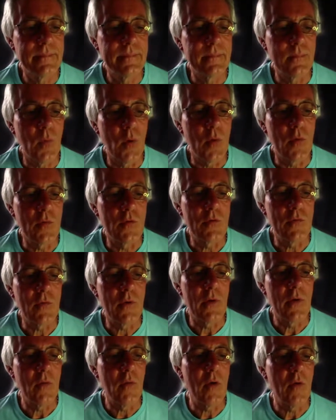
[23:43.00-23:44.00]

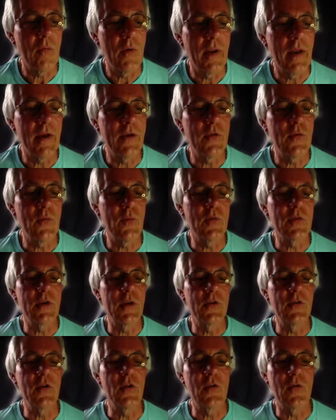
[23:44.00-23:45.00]
What relation was
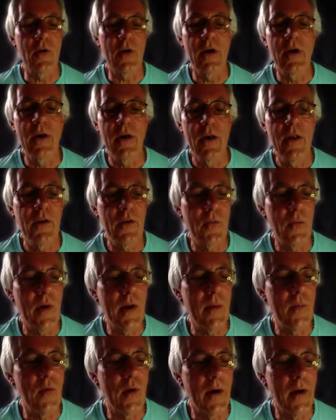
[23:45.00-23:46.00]
Keturah to
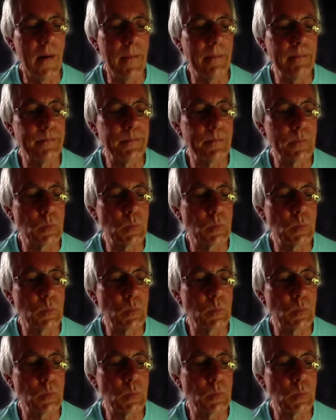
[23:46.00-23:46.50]
Abraham?